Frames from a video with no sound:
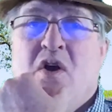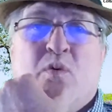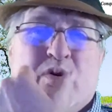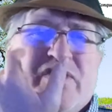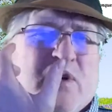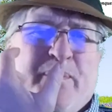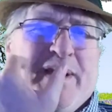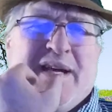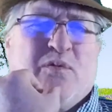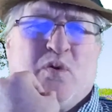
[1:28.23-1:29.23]
were still
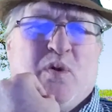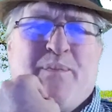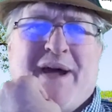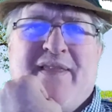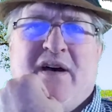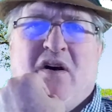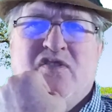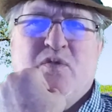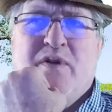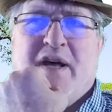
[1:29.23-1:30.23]
being ruled by the
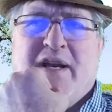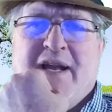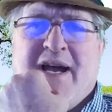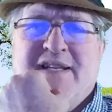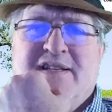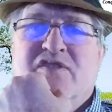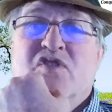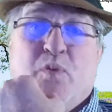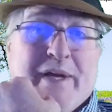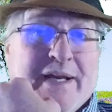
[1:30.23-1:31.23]
Teutonic Knights in
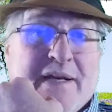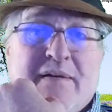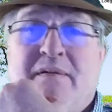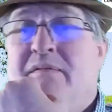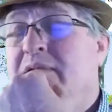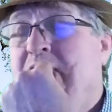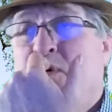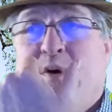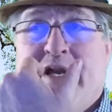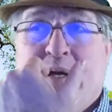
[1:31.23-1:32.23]
Sweden,
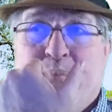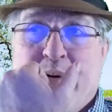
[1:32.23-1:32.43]
Lithuania,